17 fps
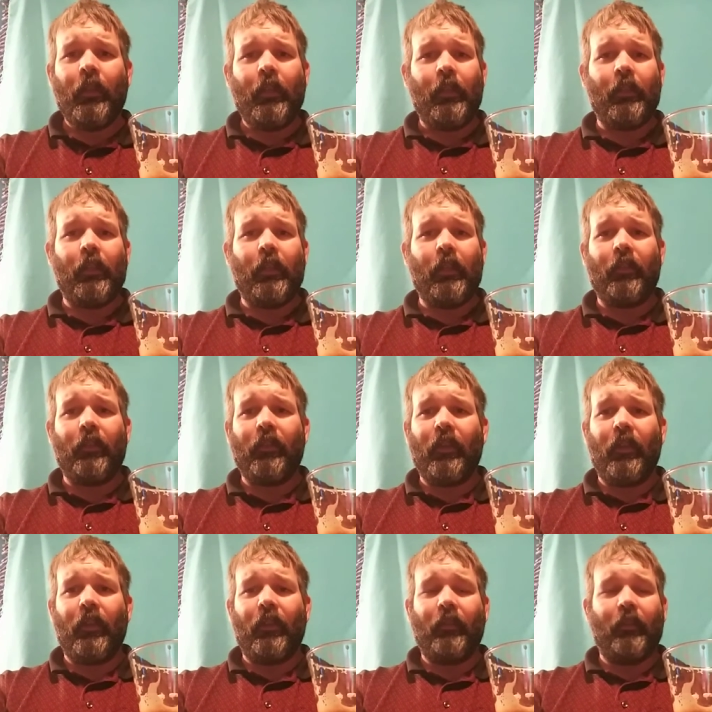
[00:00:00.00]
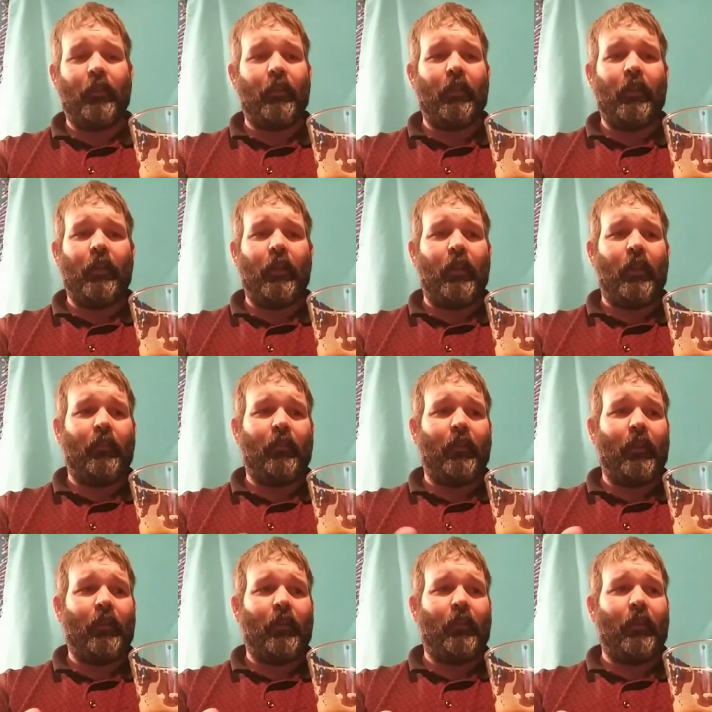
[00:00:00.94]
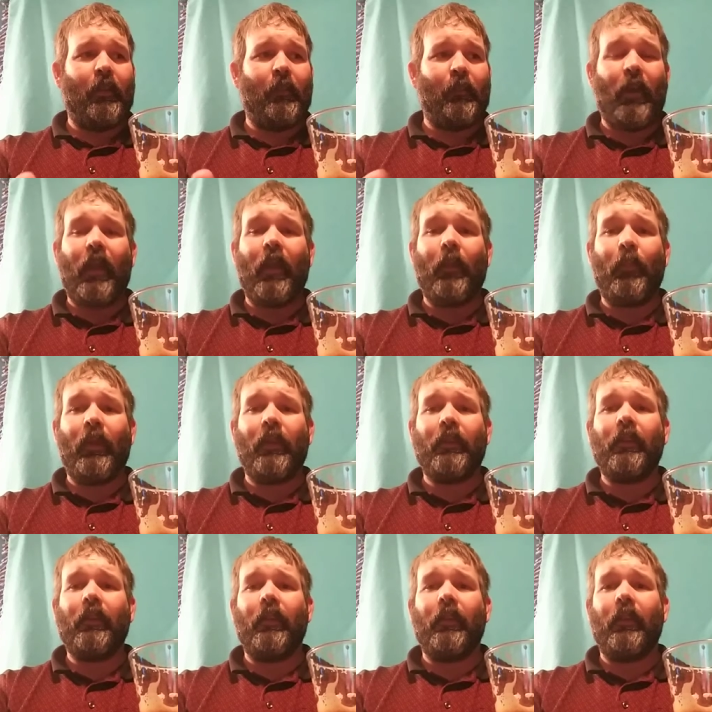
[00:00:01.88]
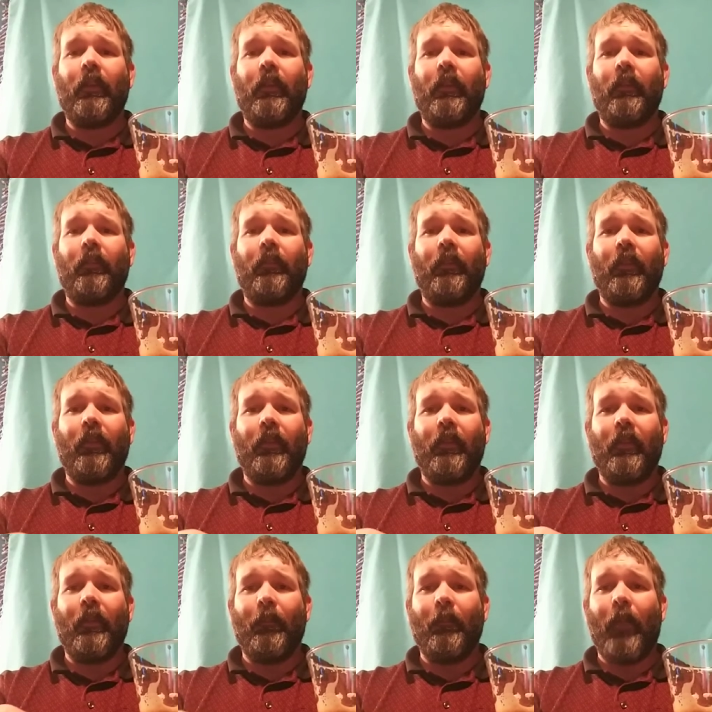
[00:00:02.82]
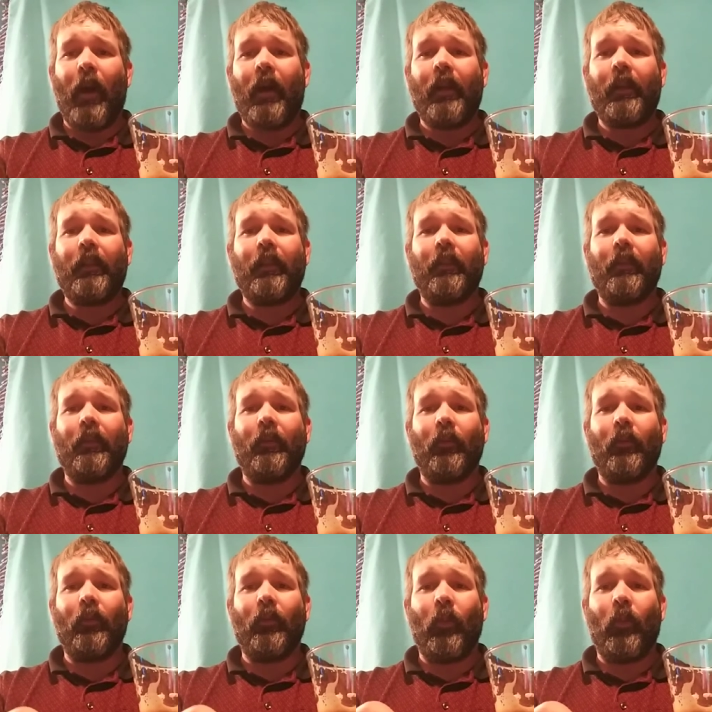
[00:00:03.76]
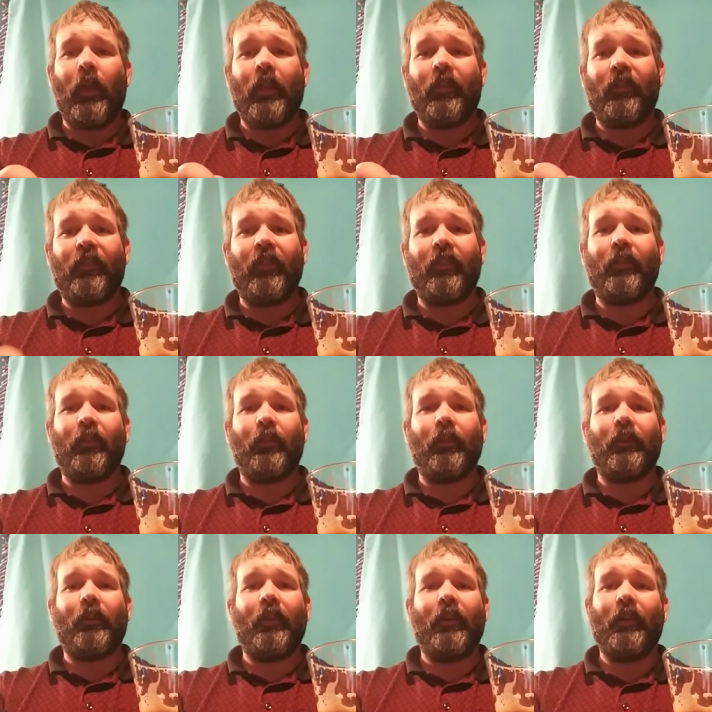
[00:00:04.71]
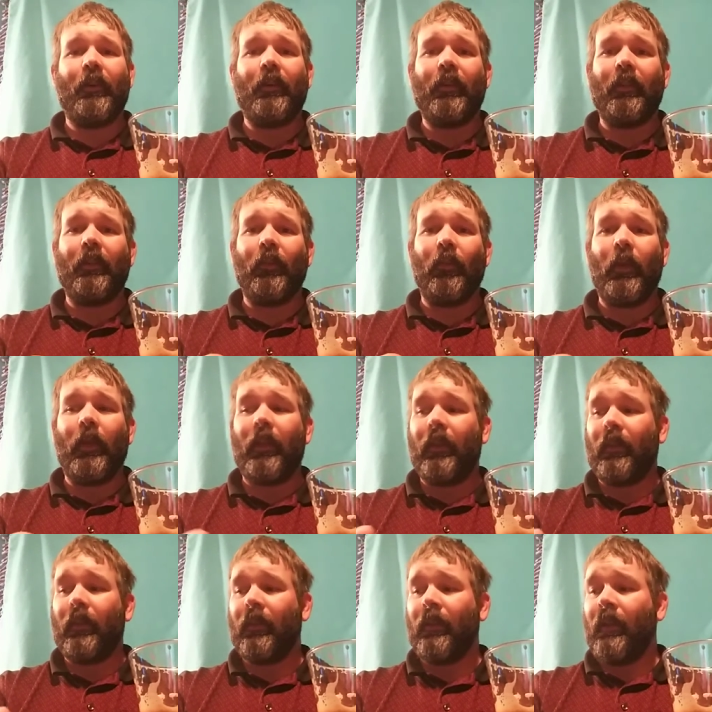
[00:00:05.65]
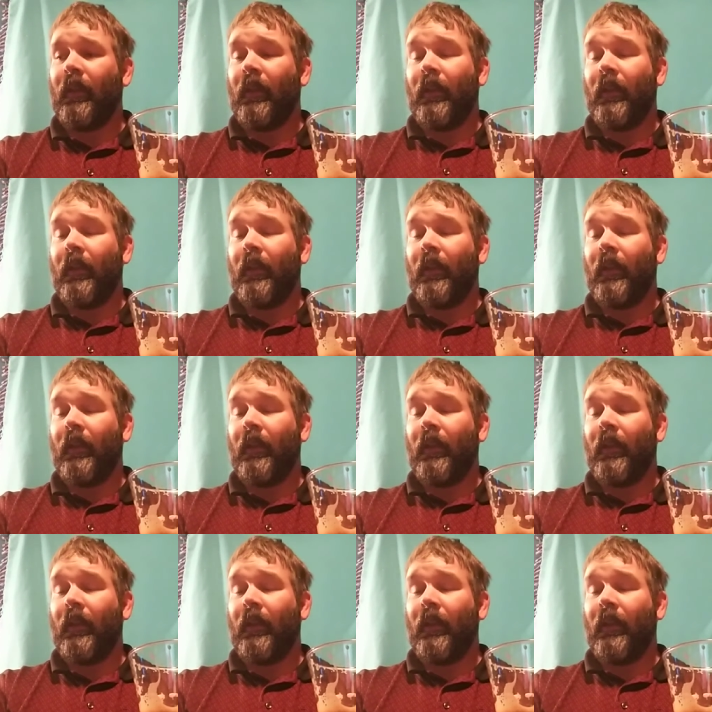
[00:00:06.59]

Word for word: It is it, it, in my opinion it, the, the body and the the way it sits on the tongue and the way